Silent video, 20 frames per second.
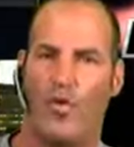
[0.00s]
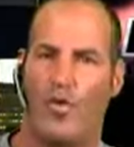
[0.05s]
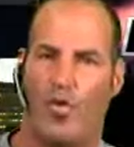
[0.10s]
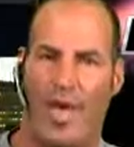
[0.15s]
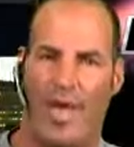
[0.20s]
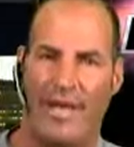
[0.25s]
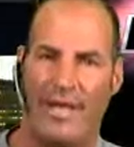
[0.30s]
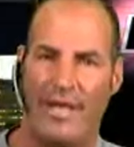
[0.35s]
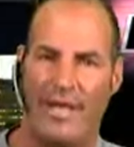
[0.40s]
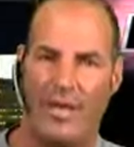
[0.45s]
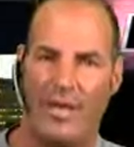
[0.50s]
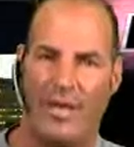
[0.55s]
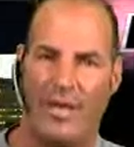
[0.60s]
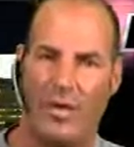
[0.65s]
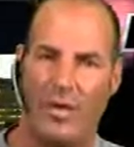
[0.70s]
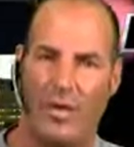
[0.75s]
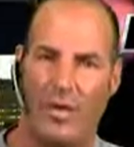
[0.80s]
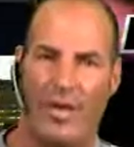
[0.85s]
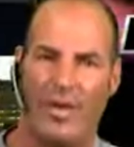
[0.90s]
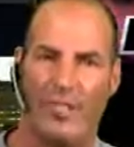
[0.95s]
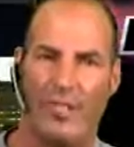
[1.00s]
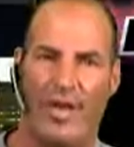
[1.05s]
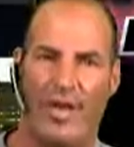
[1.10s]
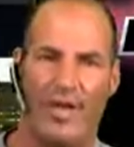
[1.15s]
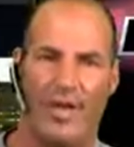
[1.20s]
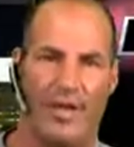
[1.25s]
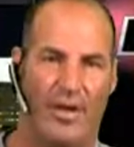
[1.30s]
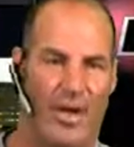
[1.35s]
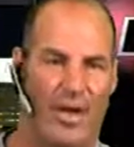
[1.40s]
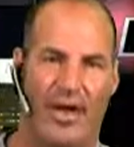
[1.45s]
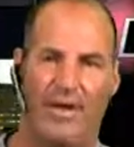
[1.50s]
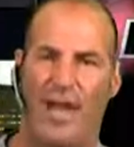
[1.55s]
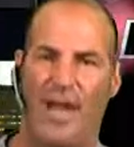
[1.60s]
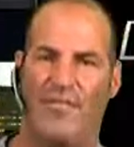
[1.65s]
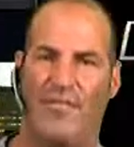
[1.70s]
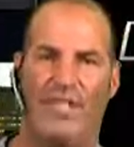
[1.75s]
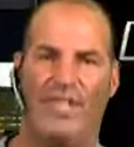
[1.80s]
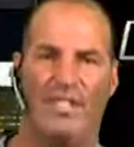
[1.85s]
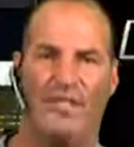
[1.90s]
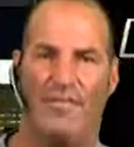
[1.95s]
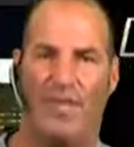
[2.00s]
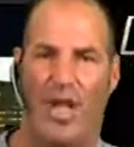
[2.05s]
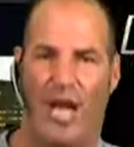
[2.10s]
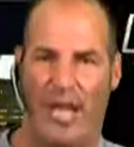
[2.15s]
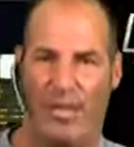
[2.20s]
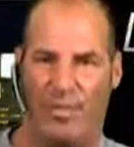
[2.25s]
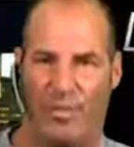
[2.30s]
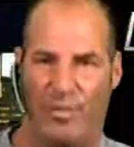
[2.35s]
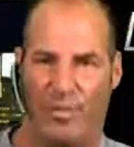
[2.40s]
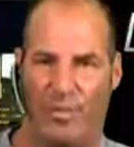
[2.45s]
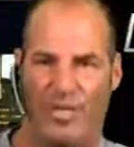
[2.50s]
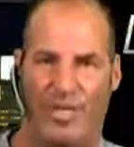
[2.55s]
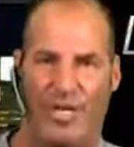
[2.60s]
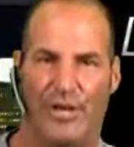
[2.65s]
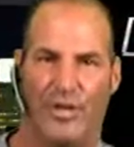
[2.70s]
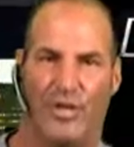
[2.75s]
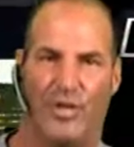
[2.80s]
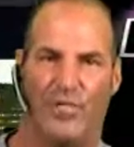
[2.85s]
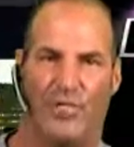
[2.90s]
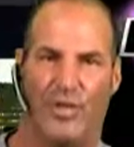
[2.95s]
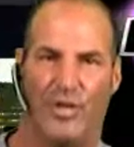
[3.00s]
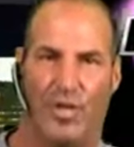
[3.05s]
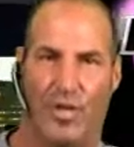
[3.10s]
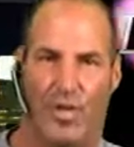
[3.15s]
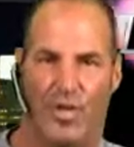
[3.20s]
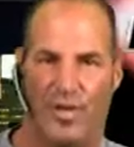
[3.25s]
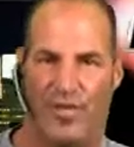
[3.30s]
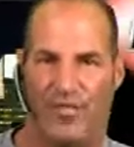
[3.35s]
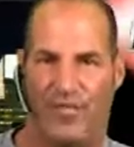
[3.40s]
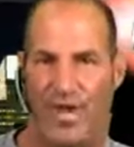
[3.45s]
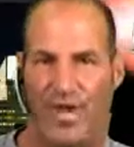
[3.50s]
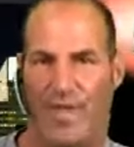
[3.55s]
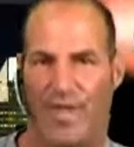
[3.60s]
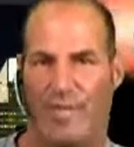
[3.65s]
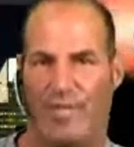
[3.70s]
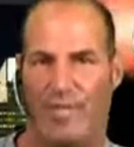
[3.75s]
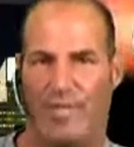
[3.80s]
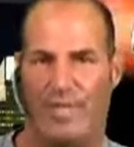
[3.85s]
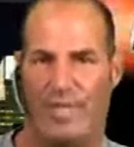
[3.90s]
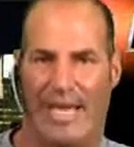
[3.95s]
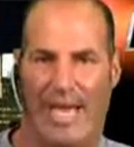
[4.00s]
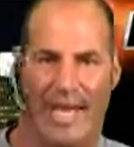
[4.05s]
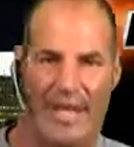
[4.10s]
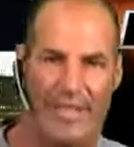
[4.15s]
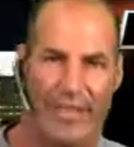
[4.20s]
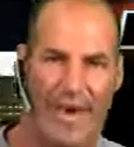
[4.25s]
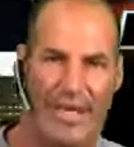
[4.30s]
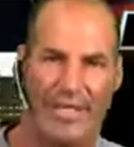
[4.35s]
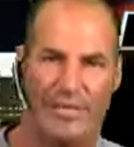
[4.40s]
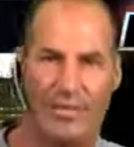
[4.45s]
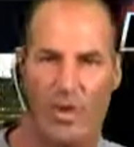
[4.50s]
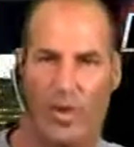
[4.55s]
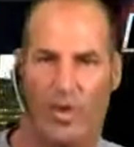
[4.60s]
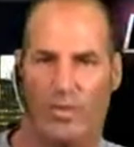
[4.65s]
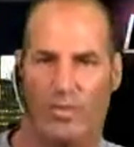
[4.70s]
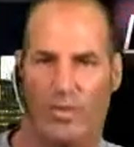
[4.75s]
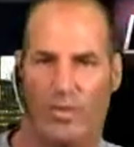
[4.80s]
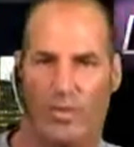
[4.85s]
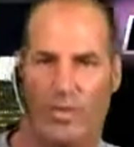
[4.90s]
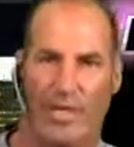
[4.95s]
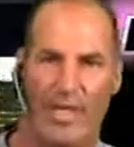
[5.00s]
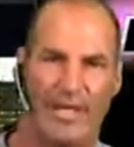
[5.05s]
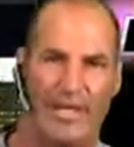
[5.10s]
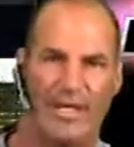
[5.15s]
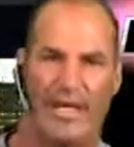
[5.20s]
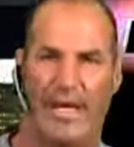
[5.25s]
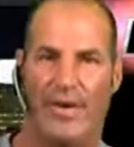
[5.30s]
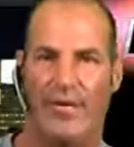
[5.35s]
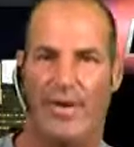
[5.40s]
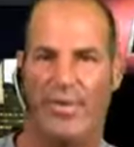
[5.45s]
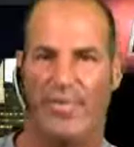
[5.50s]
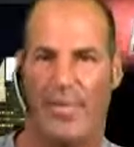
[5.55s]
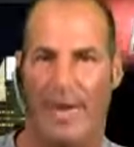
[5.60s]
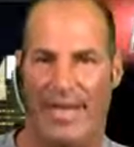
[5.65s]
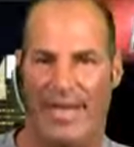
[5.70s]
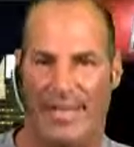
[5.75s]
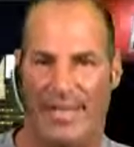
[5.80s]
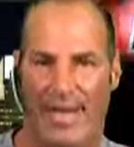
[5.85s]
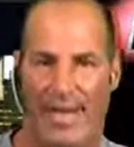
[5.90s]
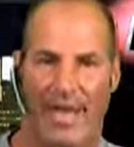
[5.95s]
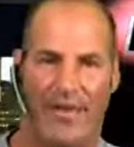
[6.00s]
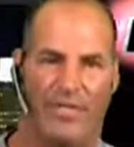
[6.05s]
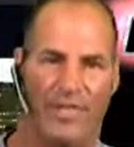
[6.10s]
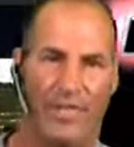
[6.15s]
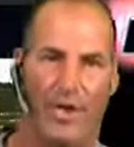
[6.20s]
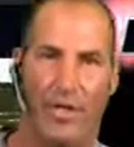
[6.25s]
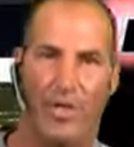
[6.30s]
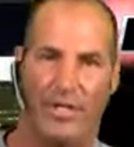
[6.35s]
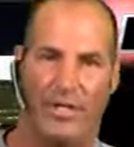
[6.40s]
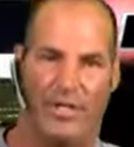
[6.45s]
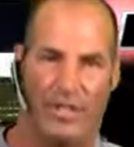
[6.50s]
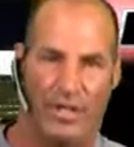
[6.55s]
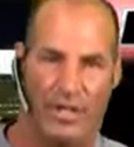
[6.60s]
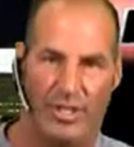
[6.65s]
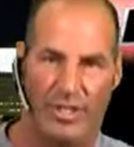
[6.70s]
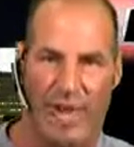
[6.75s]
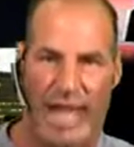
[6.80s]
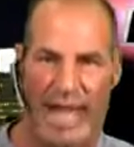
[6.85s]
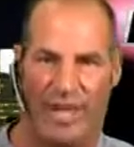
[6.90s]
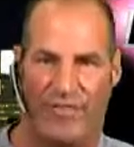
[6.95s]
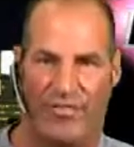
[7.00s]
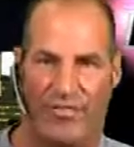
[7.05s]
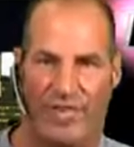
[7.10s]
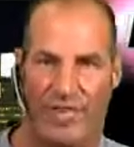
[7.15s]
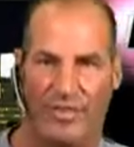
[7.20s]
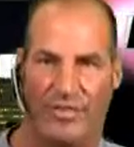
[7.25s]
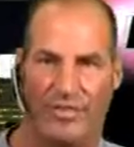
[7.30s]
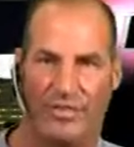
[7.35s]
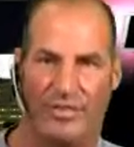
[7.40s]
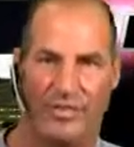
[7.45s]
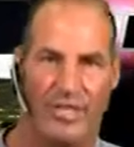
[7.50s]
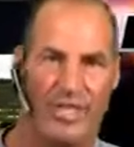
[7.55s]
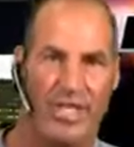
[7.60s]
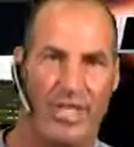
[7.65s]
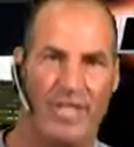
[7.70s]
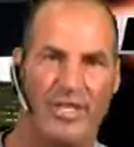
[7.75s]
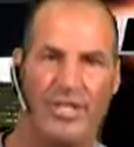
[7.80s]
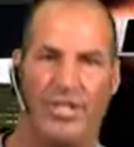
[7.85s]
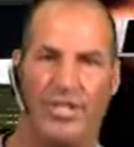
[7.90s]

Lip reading: great Hall of Fame, offensive linemen with Dierdorf in the Hall of Fame and Conrad Dobler, Terry Metcalf and Otis in the backfield.